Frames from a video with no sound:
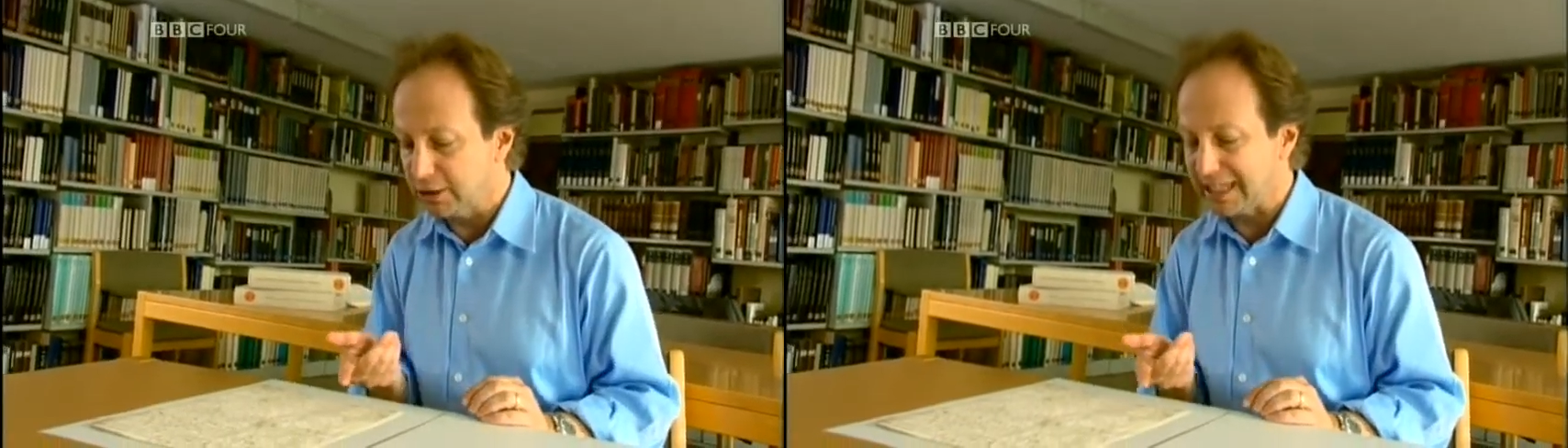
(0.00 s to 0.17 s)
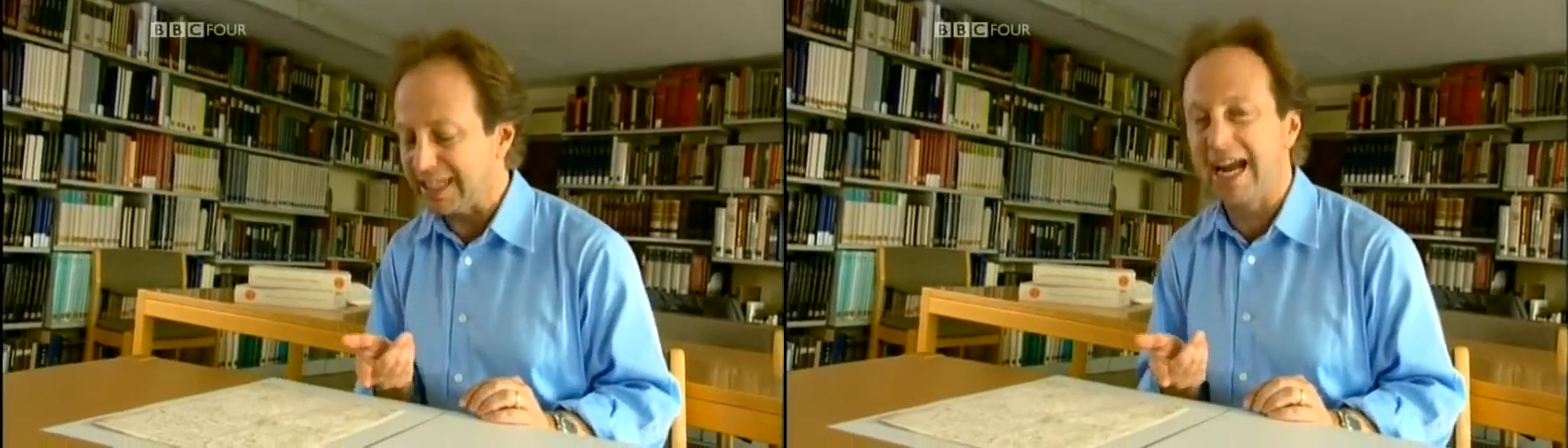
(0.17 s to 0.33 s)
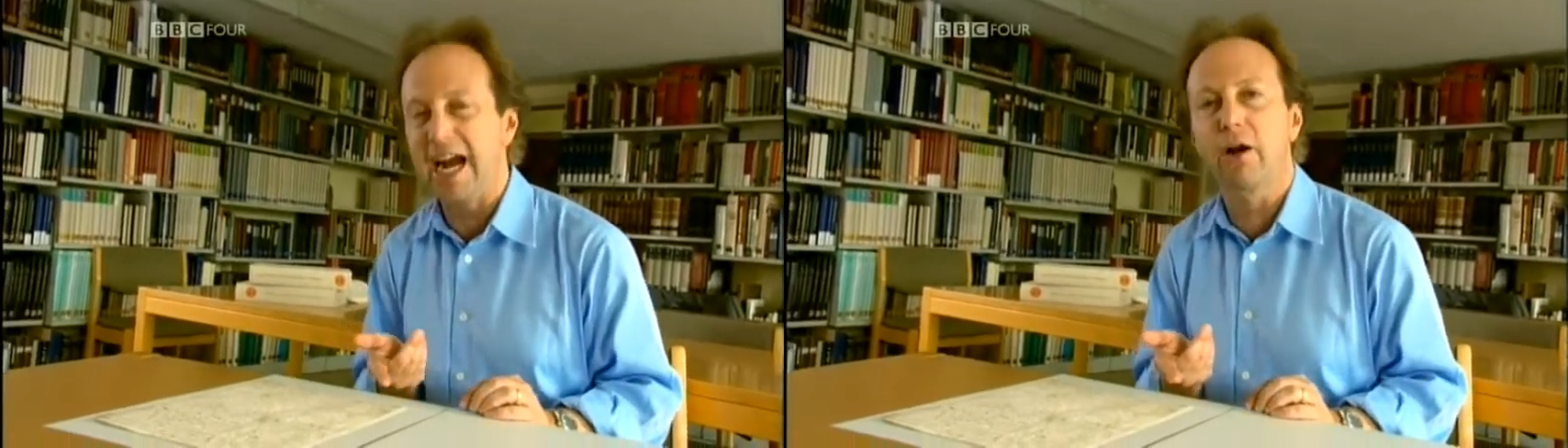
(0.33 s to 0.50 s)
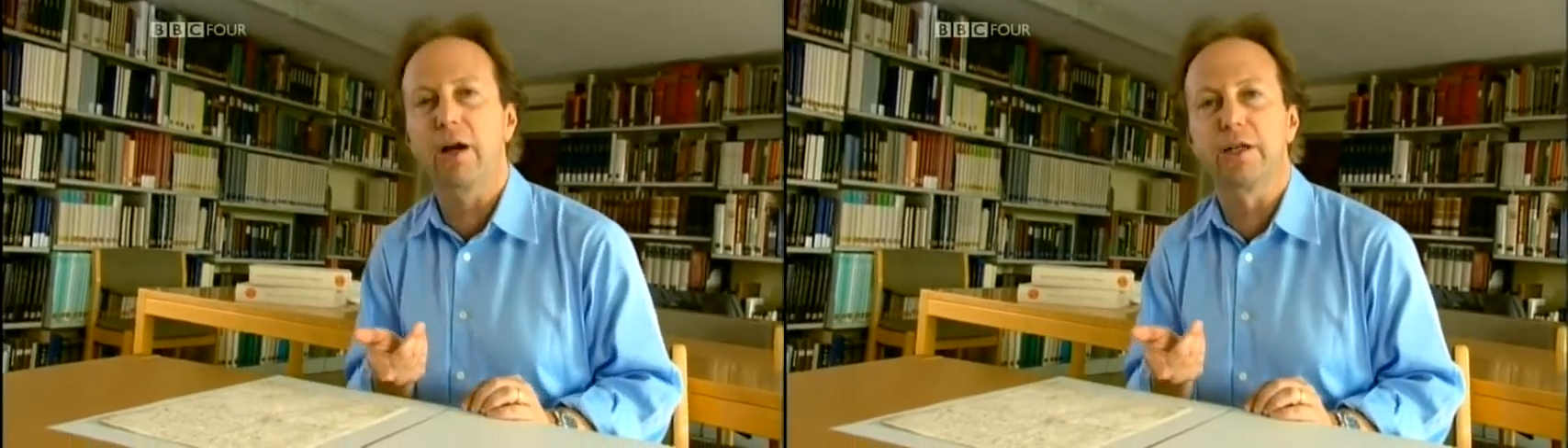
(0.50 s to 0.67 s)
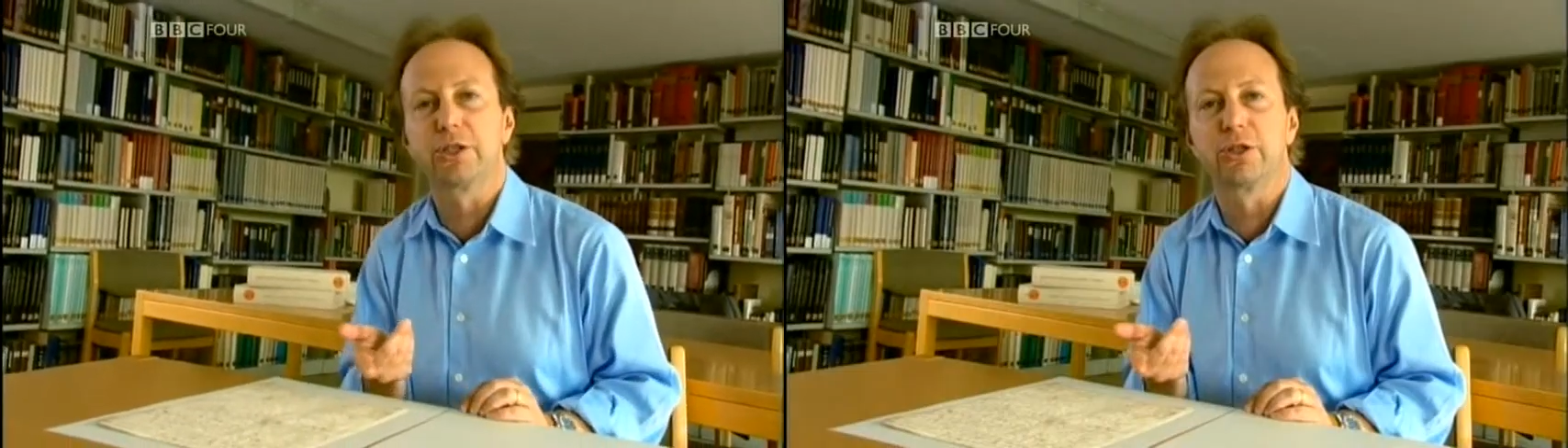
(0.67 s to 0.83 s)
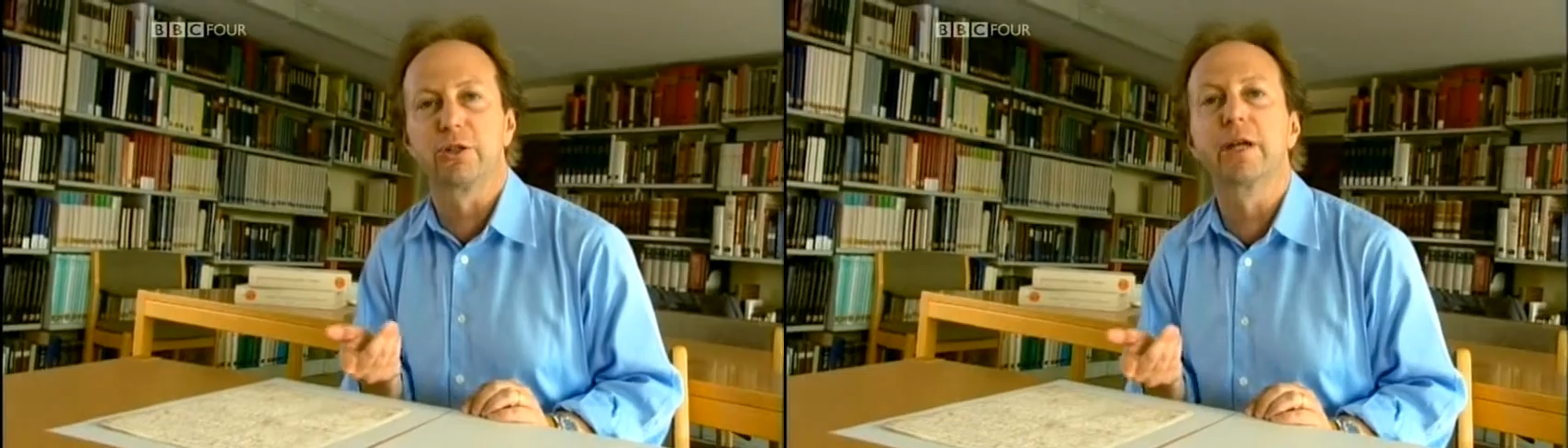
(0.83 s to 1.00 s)
to
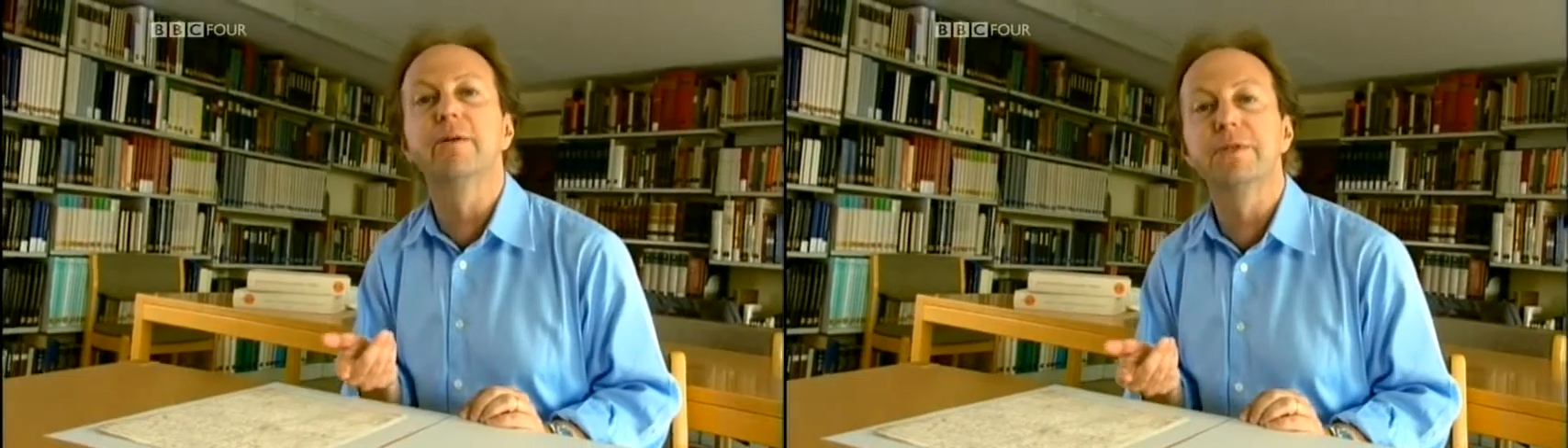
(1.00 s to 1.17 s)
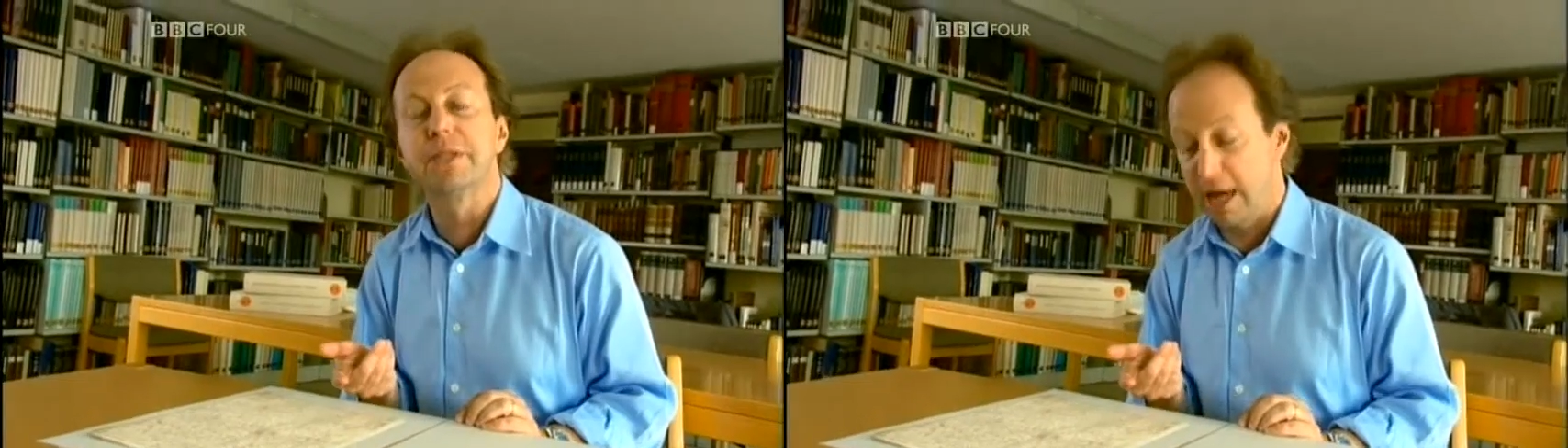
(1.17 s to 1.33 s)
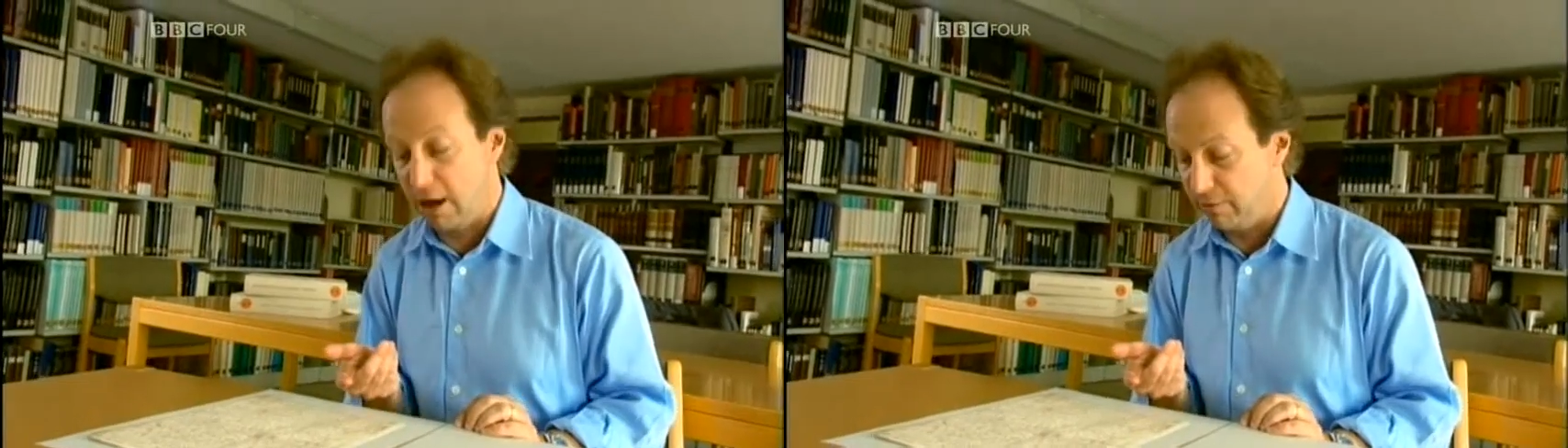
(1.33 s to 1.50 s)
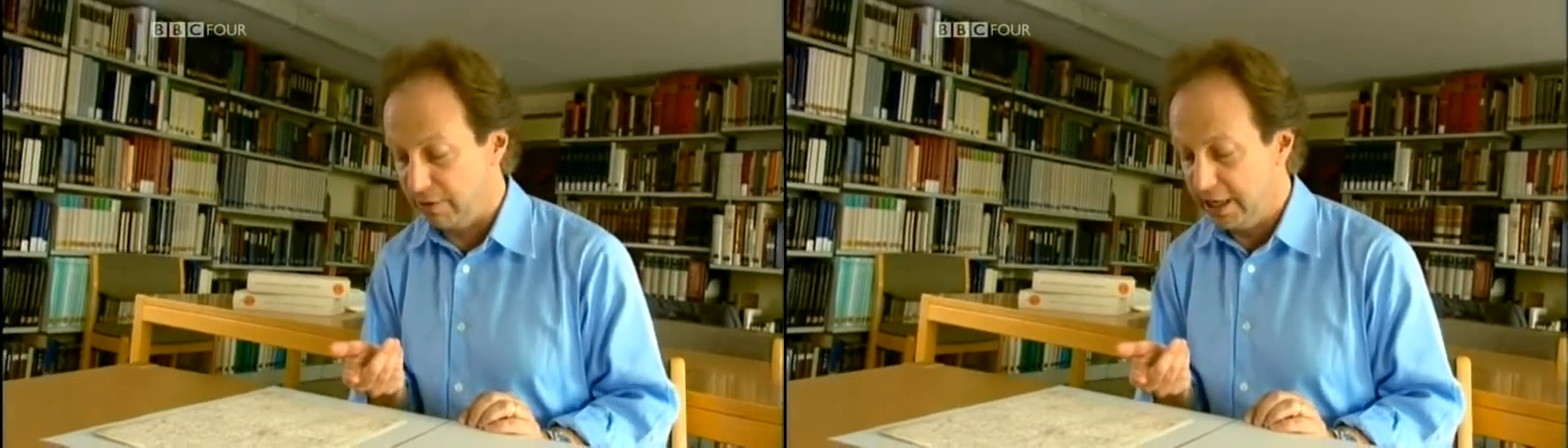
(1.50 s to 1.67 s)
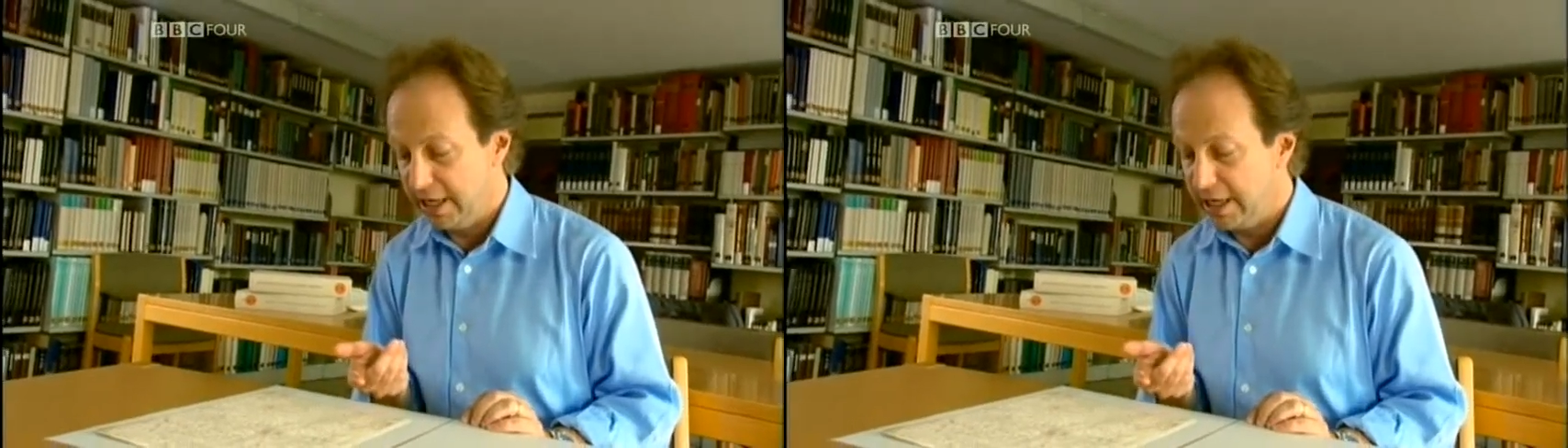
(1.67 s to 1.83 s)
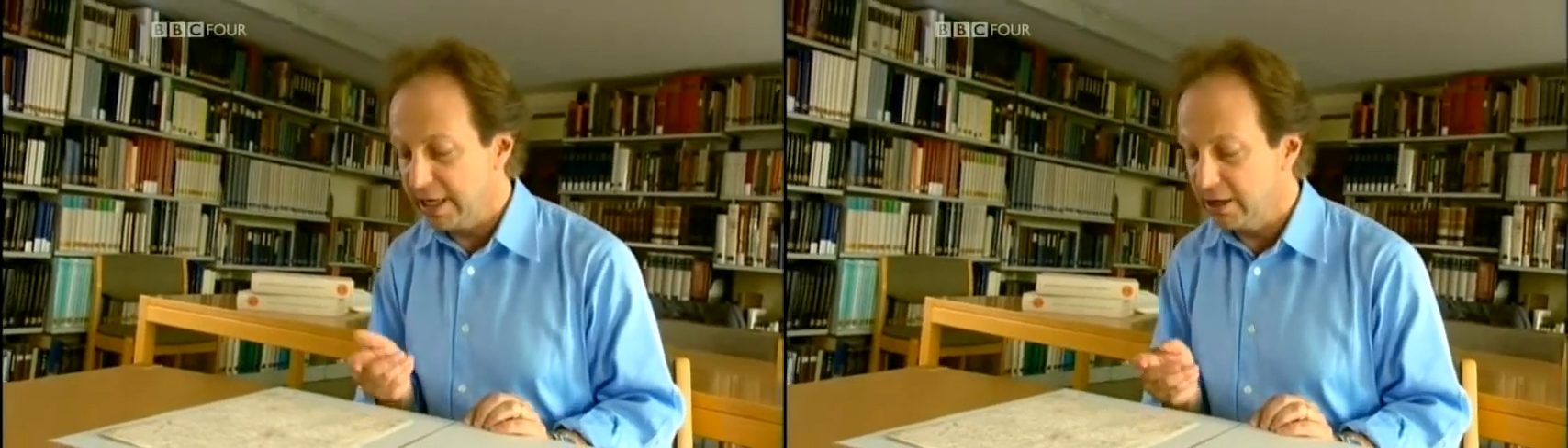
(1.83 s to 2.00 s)
caricature himself
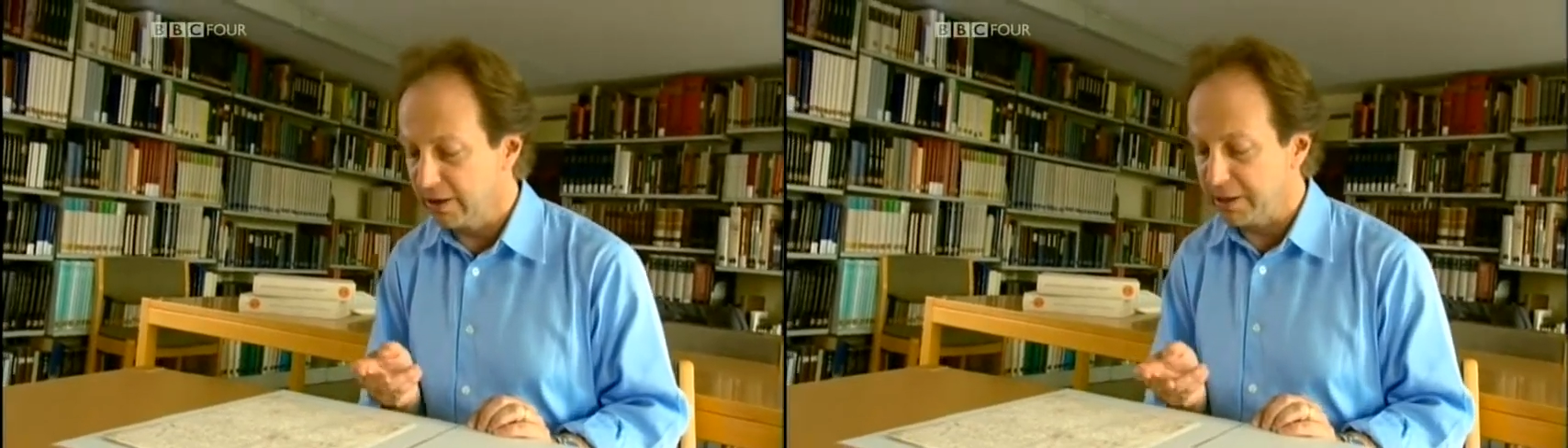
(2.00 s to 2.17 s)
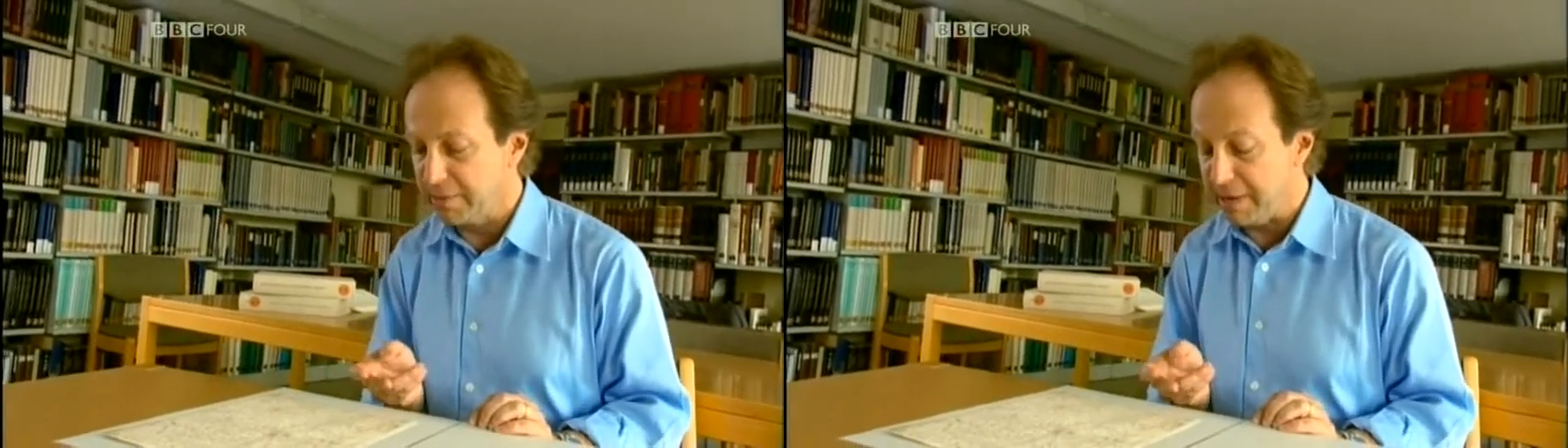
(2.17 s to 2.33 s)
here at the